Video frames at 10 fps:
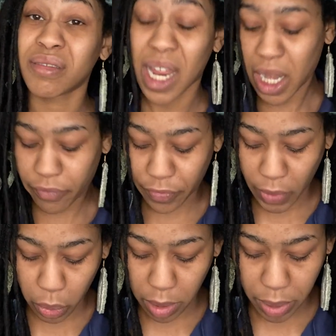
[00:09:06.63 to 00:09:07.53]
never
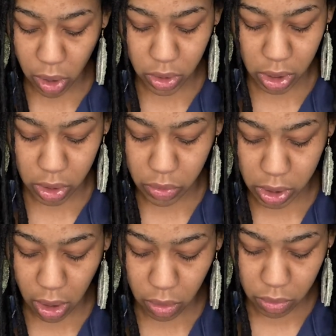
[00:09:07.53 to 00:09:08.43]
felt compelled to do
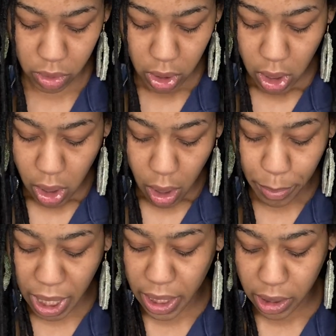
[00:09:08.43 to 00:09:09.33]
so.
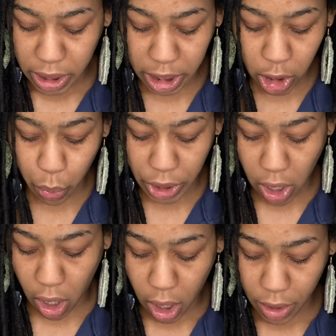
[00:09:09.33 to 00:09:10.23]
But here we
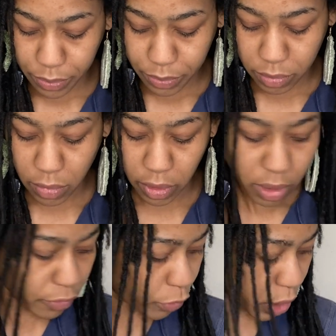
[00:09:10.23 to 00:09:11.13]
are,
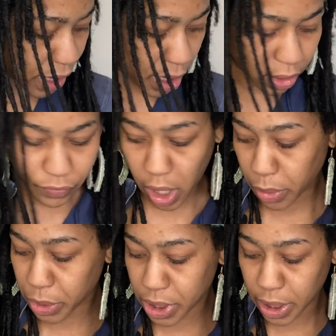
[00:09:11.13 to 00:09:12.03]
4,000
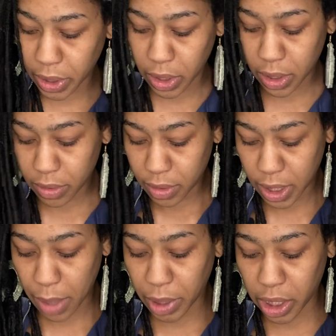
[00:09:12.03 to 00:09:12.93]
followers later,
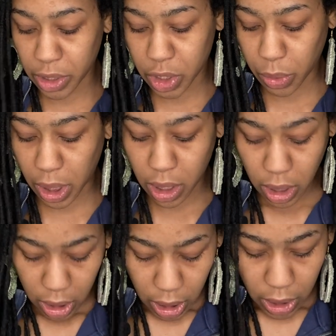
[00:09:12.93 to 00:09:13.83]
and I'm getting to it.
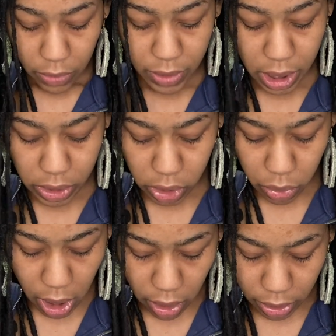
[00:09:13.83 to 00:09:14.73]
These two
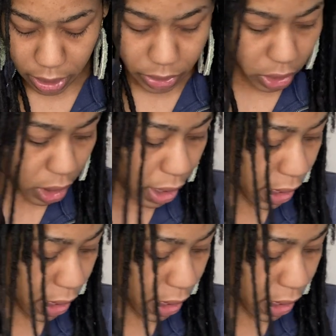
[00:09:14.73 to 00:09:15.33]
colors are going to